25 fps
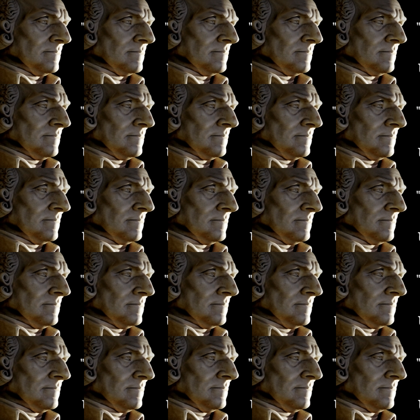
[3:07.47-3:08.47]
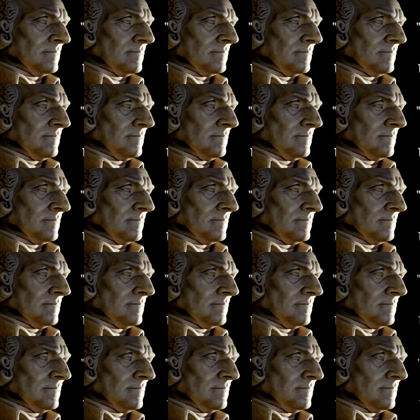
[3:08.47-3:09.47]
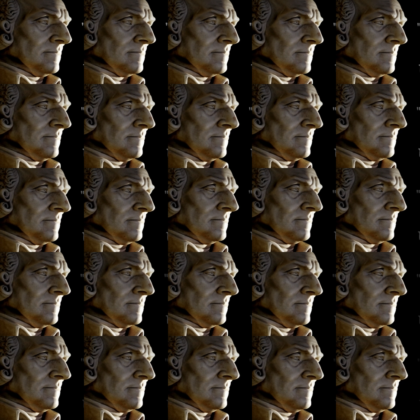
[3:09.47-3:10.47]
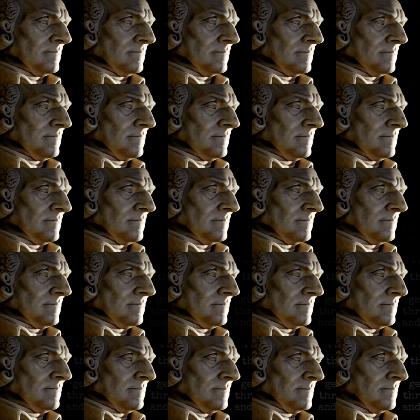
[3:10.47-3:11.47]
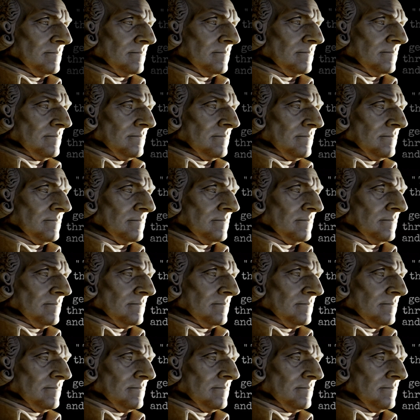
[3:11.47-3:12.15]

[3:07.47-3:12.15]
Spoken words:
(no one is talking)